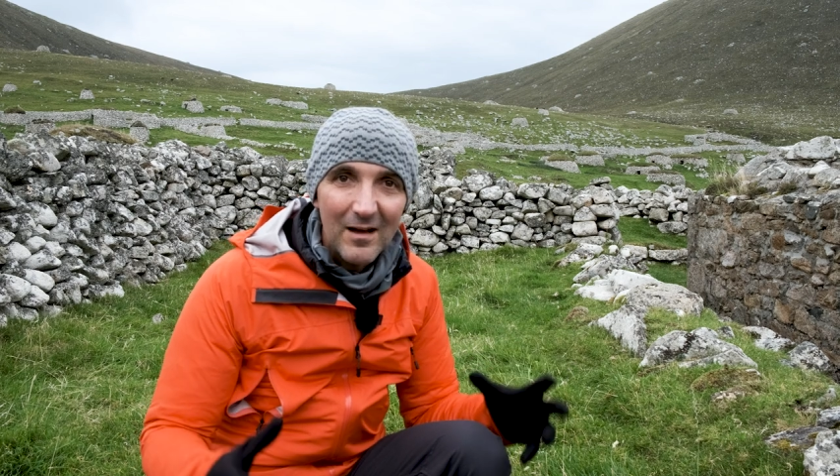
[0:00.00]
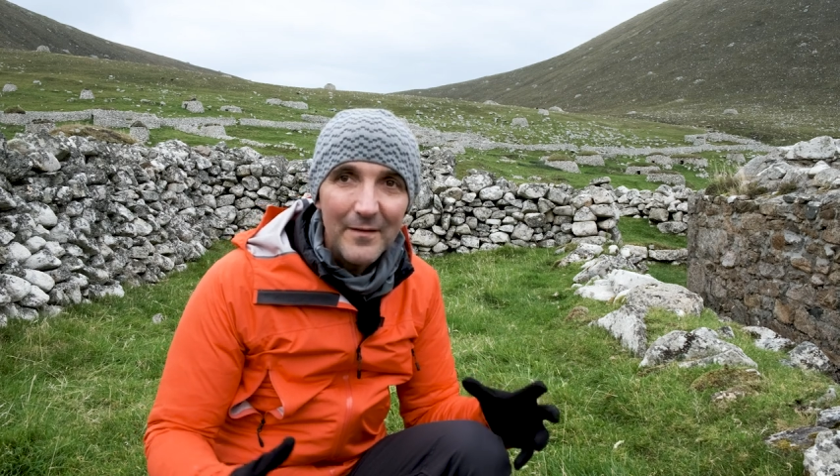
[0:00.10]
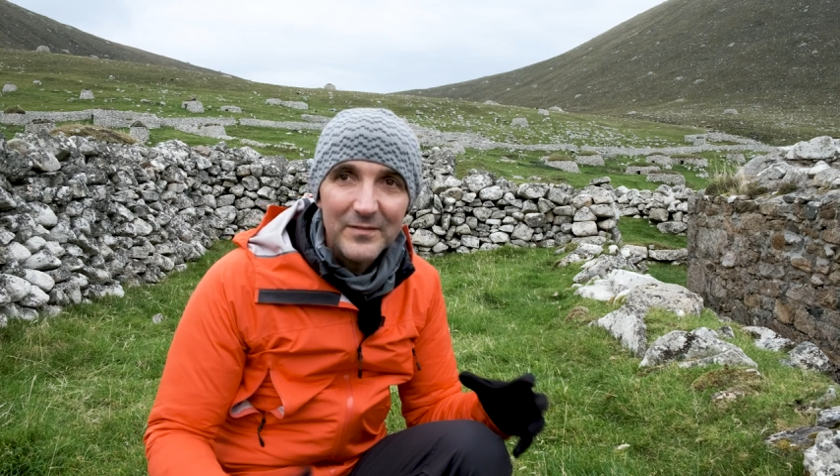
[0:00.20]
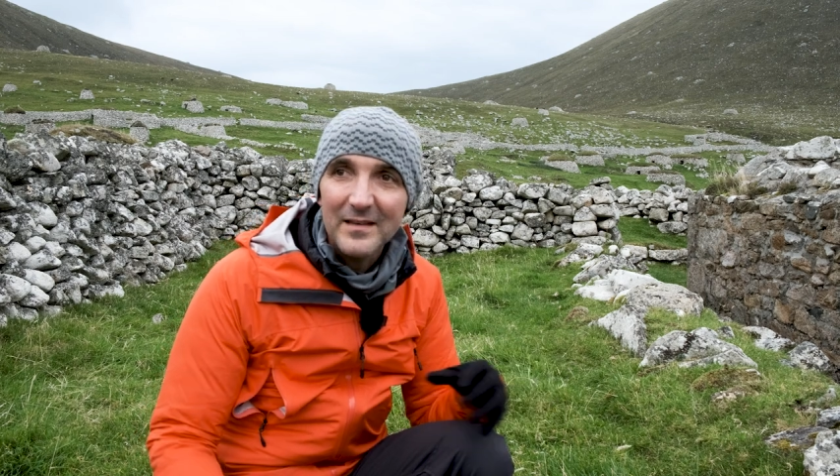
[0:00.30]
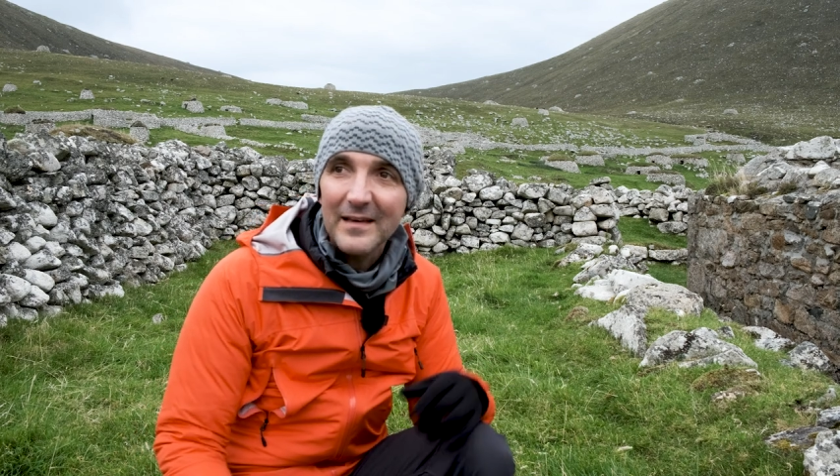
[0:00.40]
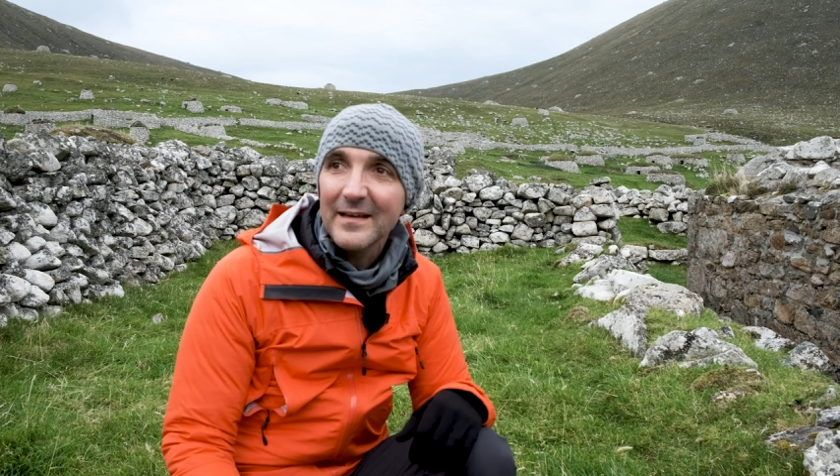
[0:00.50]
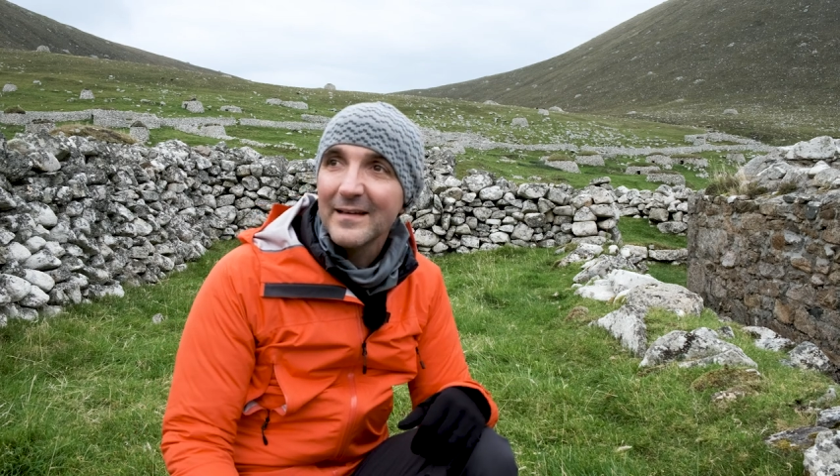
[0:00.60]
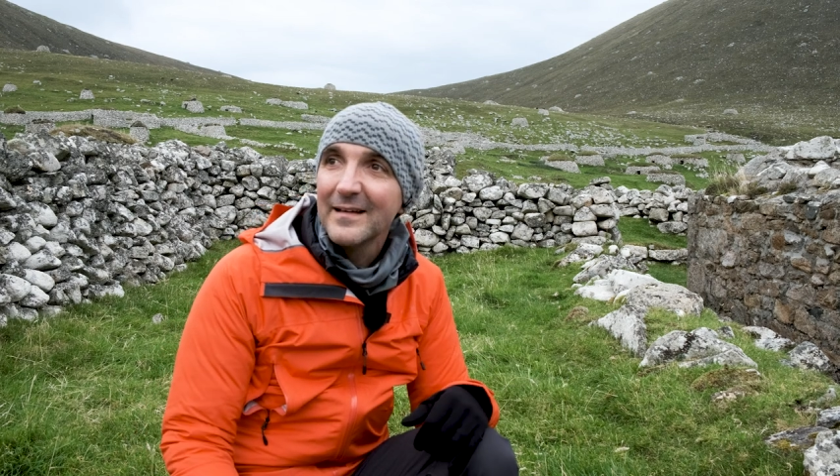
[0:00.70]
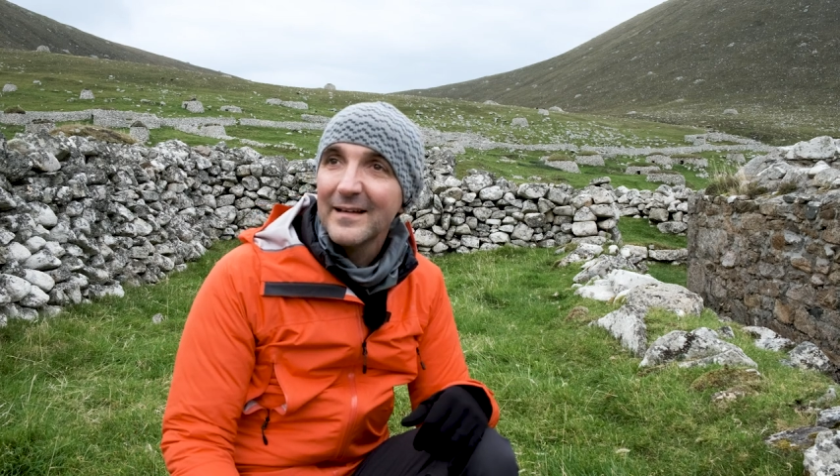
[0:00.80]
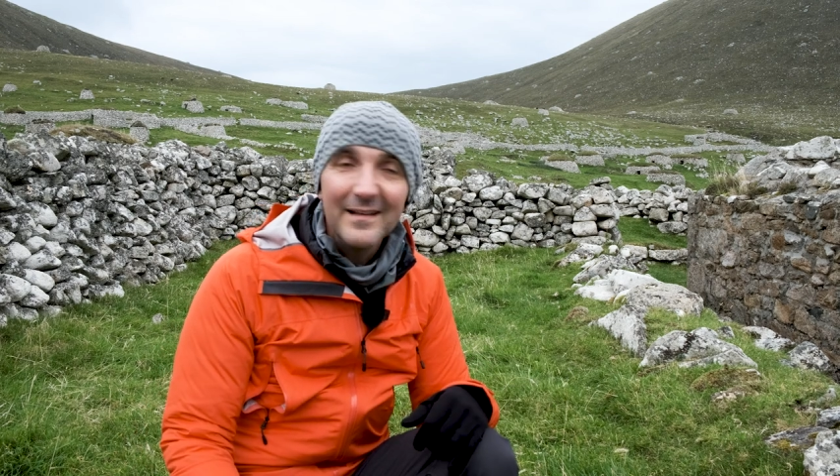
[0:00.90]
lives here.
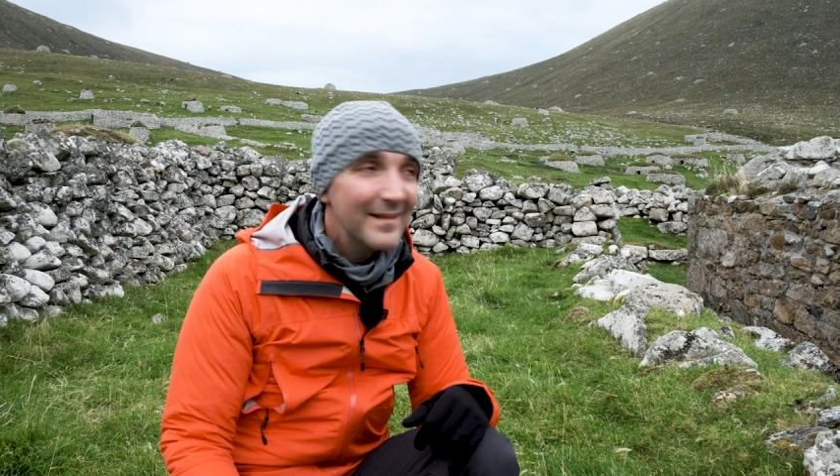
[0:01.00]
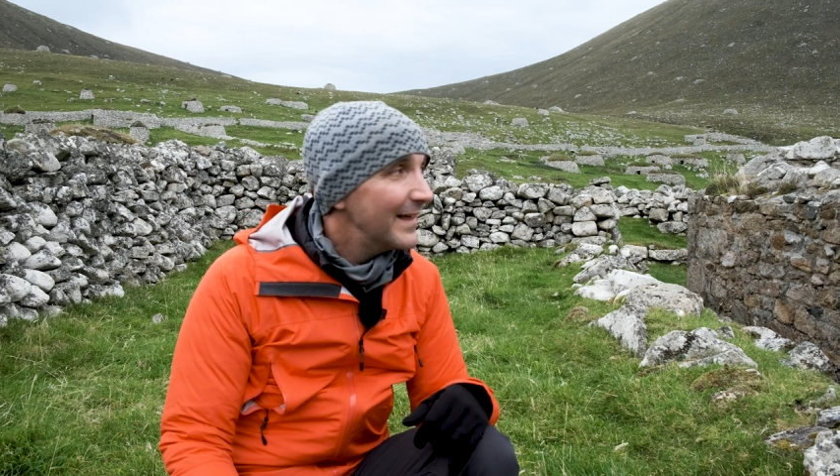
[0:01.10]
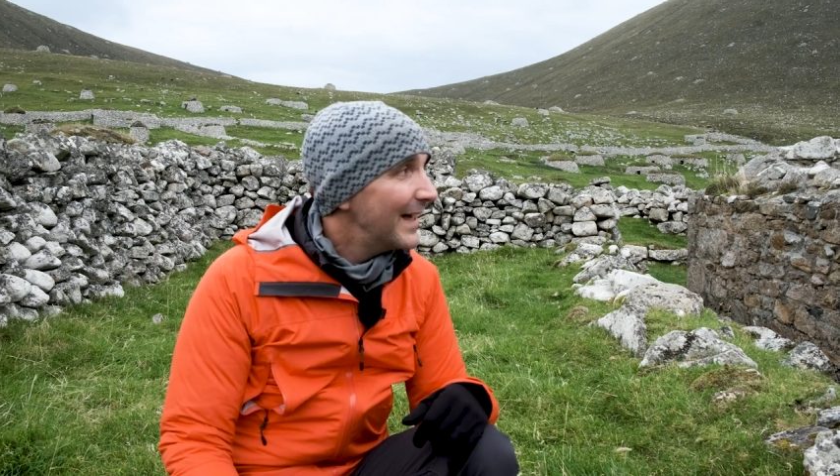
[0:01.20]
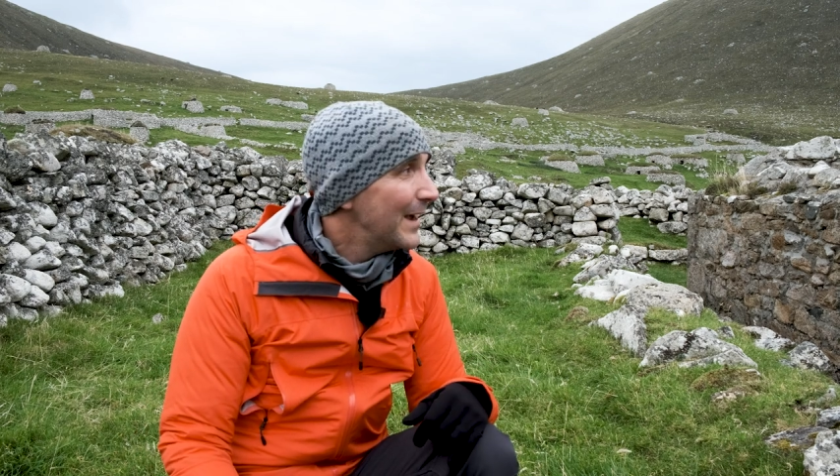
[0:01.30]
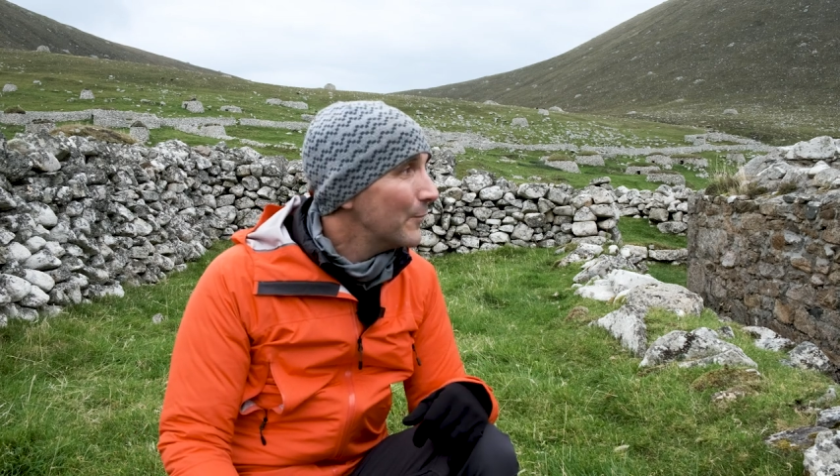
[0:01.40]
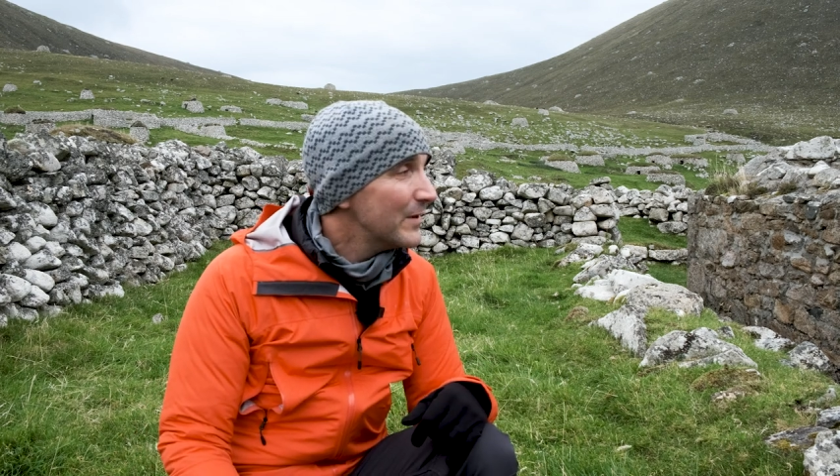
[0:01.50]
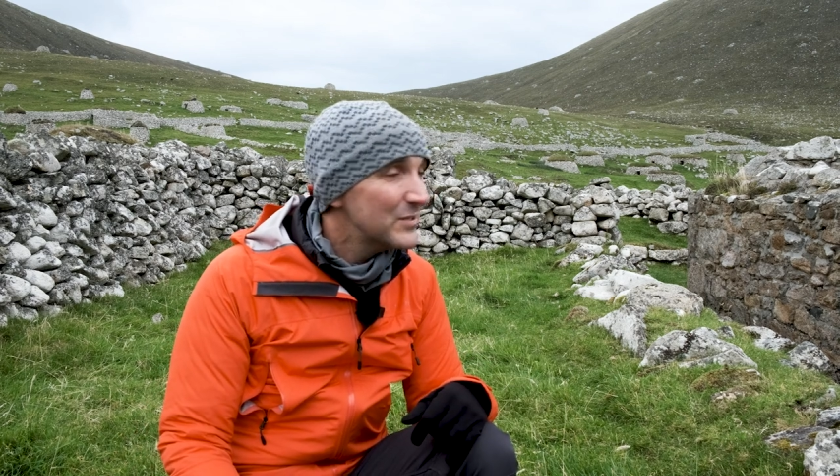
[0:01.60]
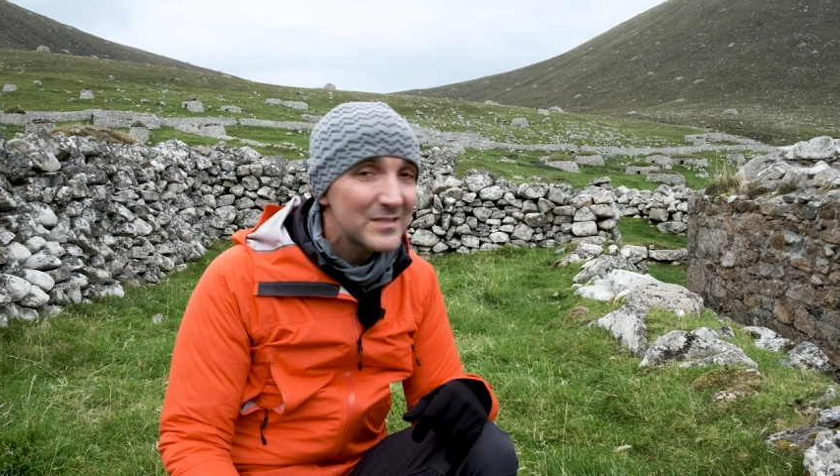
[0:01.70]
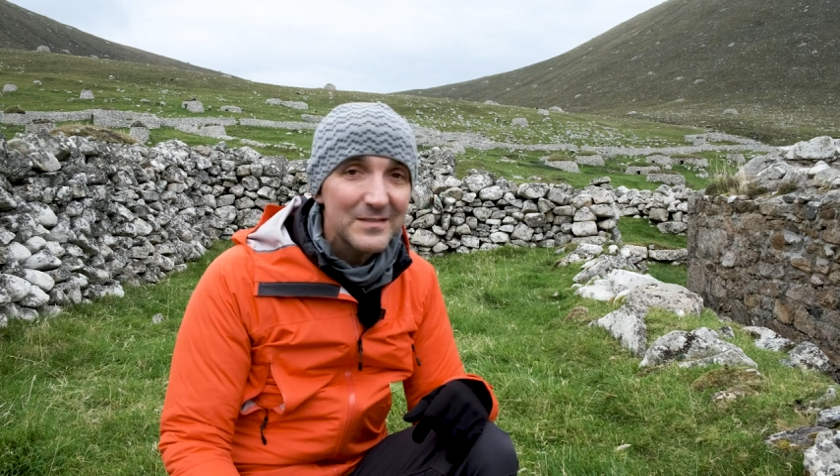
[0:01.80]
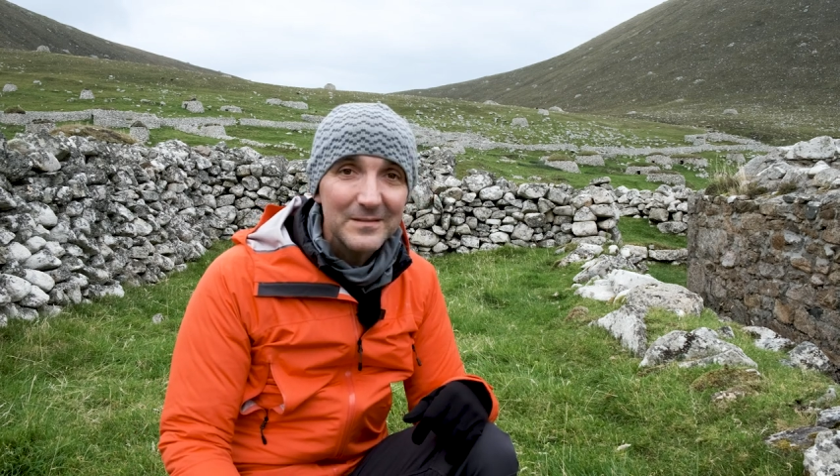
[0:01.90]
And we're
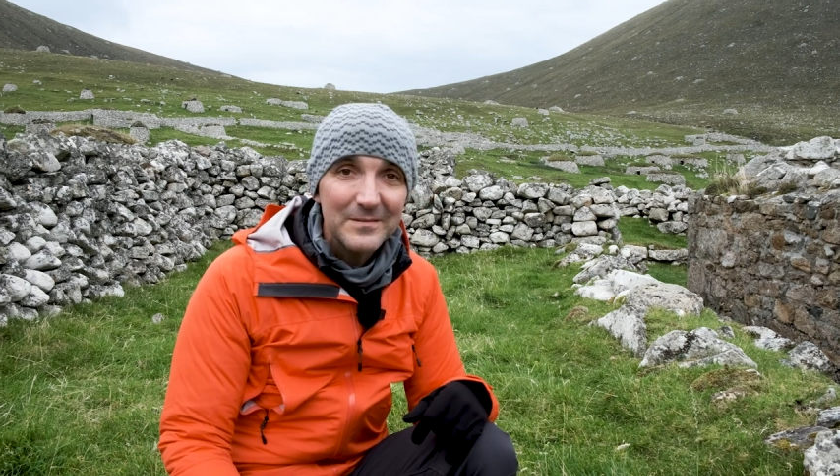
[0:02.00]
just